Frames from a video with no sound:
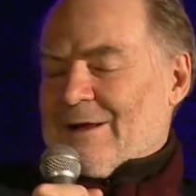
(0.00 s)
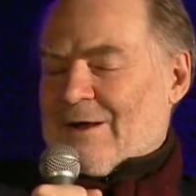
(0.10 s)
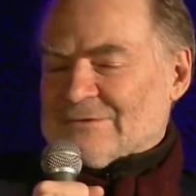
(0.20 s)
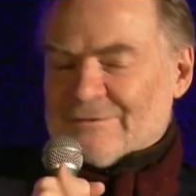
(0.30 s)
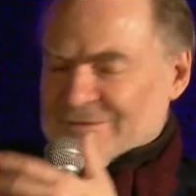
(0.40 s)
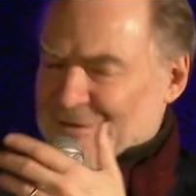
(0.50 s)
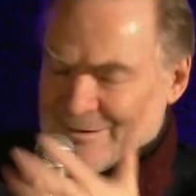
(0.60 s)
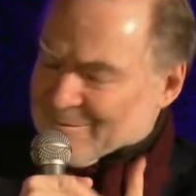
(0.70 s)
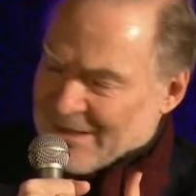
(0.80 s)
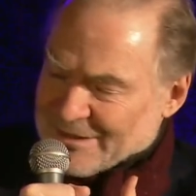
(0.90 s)
are offering
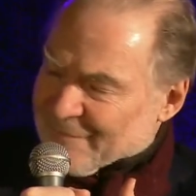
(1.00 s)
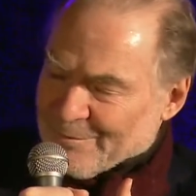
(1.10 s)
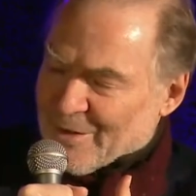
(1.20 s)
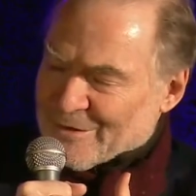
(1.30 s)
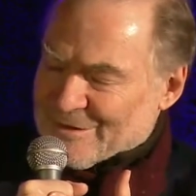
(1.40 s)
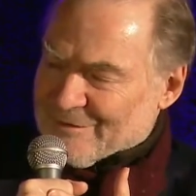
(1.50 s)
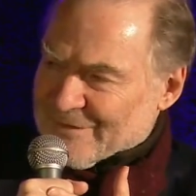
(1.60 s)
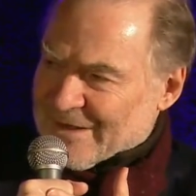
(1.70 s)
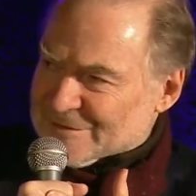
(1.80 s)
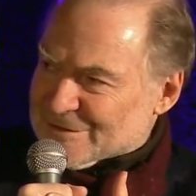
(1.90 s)
some kind of a positive
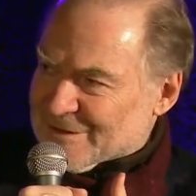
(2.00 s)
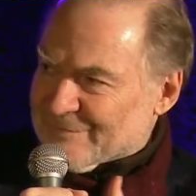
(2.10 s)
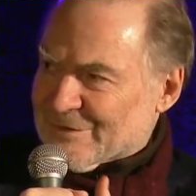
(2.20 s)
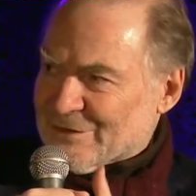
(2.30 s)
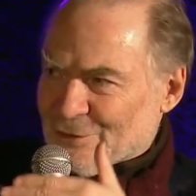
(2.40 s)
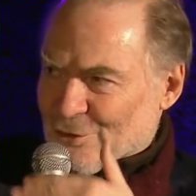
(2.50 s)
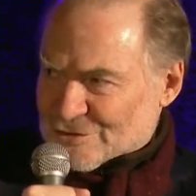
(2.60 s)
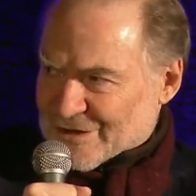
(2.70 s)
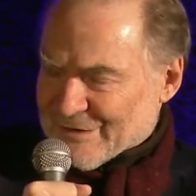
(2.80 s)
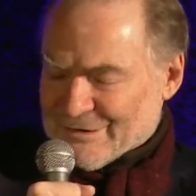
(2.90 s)
narrative, and
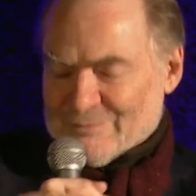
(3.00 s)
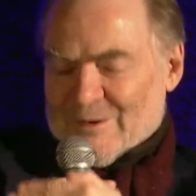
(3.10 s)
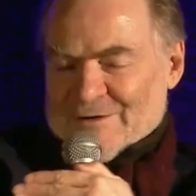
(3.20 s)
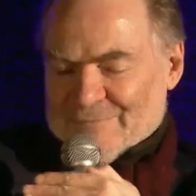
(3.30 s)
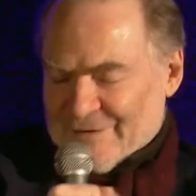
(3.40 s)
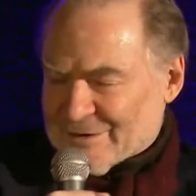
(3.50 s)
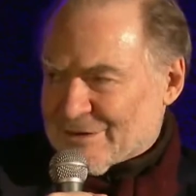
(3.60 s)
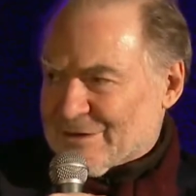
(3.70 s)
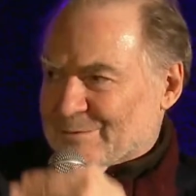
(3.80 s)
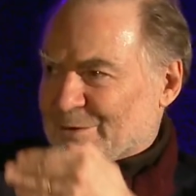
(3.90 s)
we're
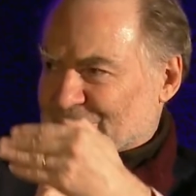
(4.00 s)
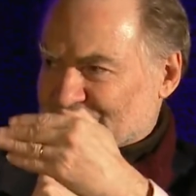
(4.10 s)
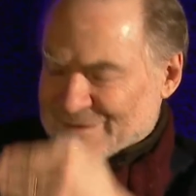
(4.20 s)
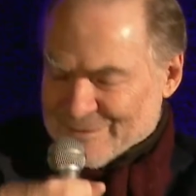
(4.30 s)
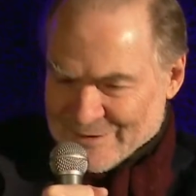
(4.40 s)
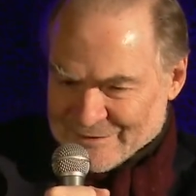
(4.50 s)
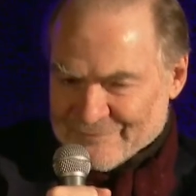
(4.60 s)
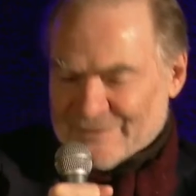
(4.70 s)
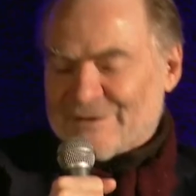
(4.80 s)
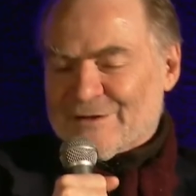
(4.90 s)
defending democracy, we're
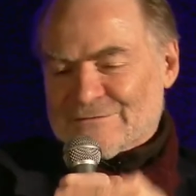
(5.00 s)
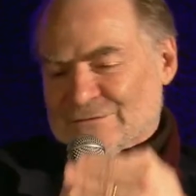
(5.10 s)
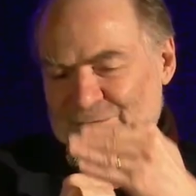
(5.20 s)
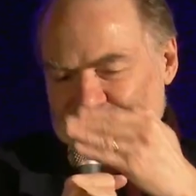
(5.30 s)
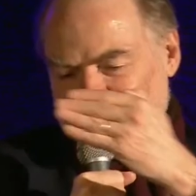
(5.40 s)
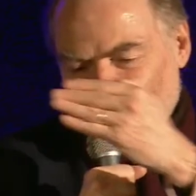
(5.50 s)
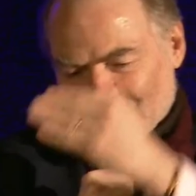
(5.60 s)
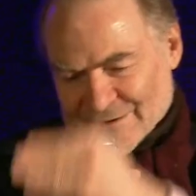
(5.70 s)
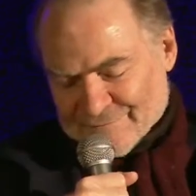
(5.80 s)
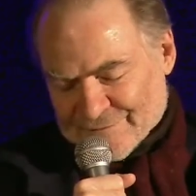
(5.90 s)
defending the rule of law,
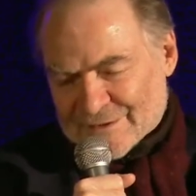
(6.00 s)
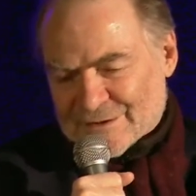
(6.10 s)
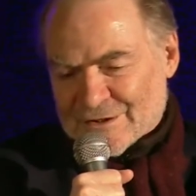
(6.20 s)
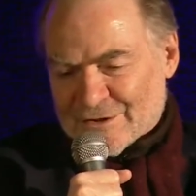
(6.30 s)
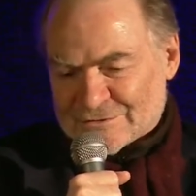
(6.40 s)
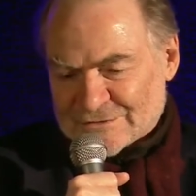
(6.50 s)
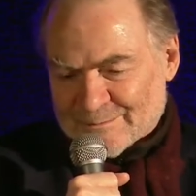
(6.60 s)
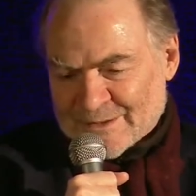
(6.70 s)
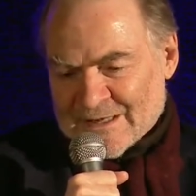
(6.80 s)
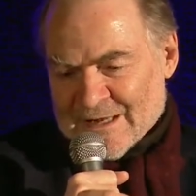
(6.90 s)
we're defending
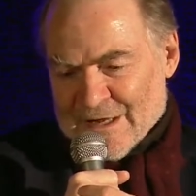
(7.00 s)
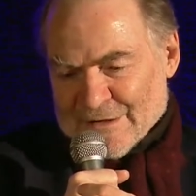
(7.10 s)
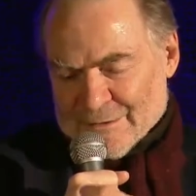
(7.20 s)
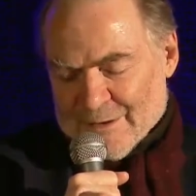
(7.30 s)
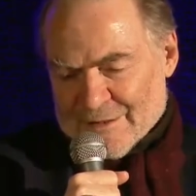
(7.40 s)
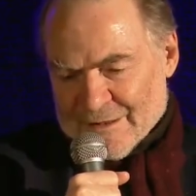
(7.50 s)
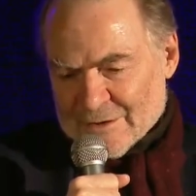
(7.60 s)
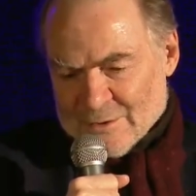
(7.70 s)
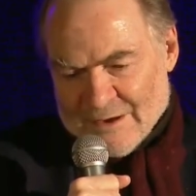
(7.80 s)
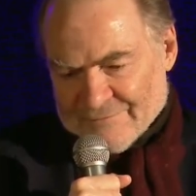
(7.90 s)
Europe. So I
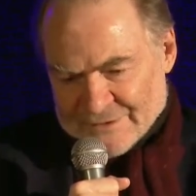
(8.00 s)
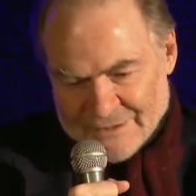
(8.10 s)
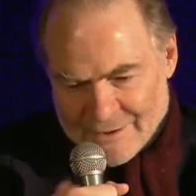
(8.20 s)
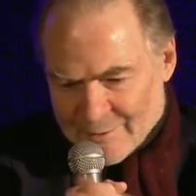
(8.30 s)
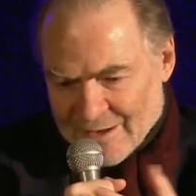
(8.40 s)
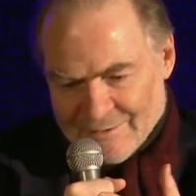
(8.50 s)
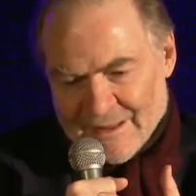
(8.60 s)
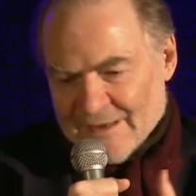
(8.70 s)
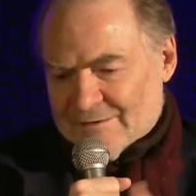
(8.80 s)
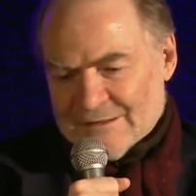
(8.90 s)
think you have to go out
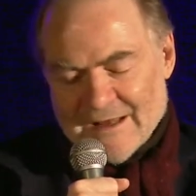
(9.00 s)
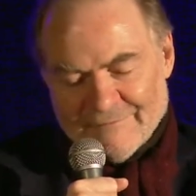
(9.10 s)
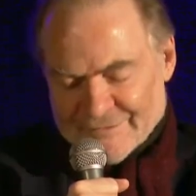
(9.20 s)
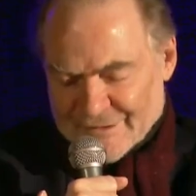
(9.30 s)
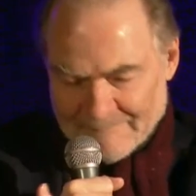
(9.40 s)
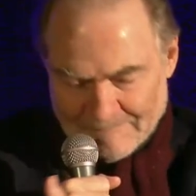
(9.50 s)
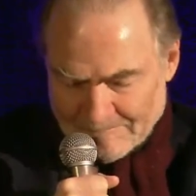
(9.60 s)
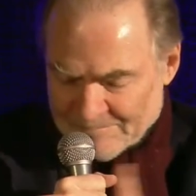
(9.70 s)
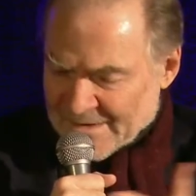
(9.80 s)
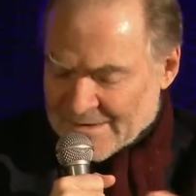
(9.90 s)
there and have
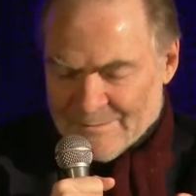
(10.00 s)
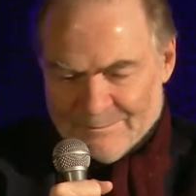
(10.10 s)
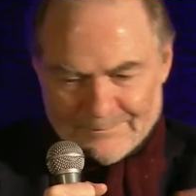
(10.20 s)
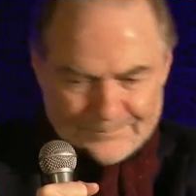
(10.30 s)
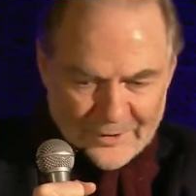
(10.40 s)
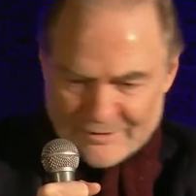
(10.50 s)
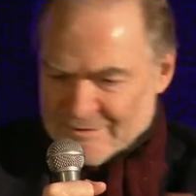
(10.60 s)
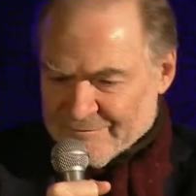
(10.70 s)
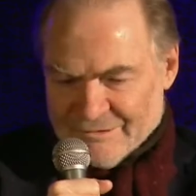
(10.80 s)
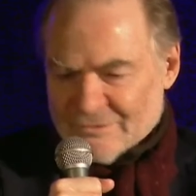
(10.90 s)
some
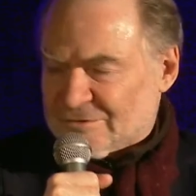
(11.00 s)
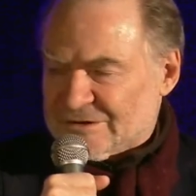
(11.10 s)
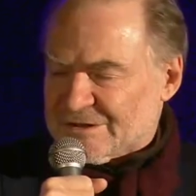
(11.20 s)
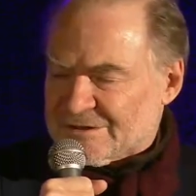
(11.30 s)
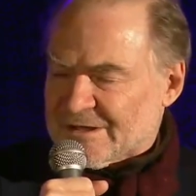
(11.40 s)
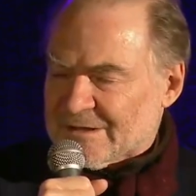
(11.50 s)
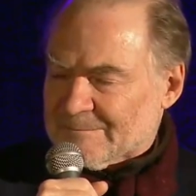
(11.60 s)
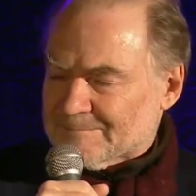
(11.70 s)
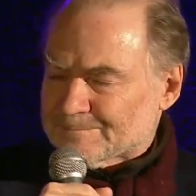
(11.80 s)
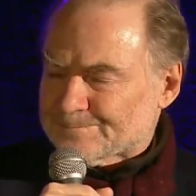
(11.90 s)
positive story to tell.